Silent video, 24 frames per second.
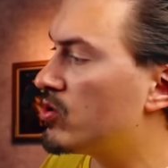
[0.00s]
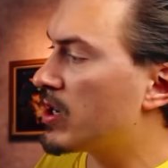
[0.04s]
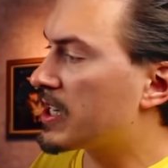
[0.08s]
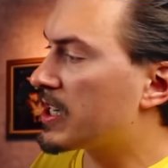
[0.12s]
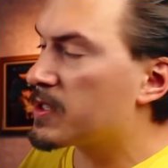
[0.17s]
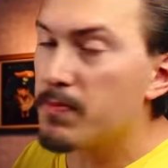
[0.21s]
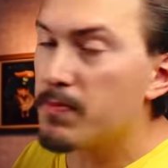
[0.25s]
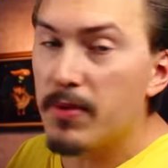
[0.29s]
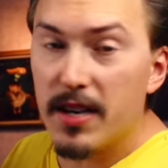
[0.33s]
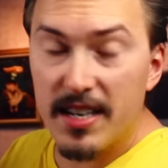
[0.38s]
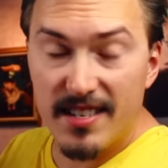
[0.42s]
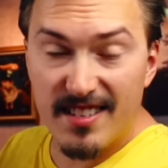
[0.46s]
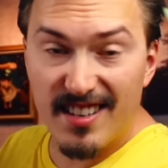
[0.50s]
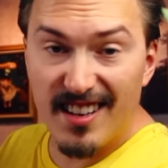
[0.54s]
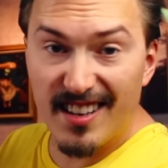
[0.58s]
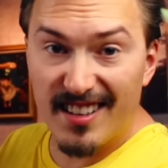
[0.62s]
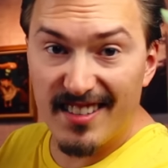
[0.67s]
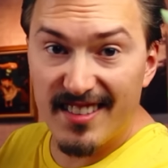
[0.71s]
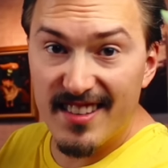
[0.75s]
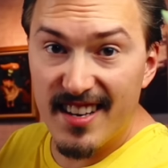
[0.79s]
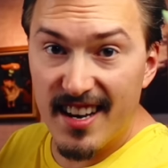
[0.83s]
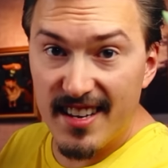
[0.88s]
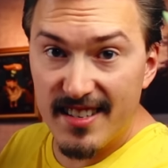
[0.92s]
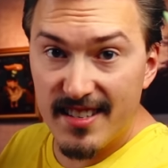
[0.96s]
express like
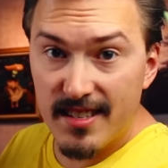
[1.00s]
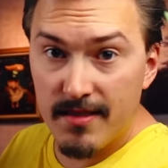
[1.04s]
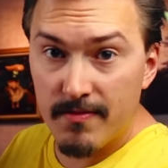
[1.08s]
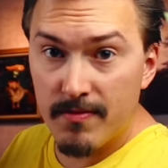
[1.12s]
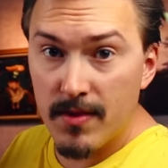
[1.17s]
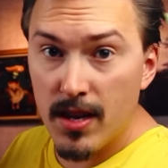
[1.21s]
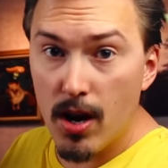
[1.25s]
this,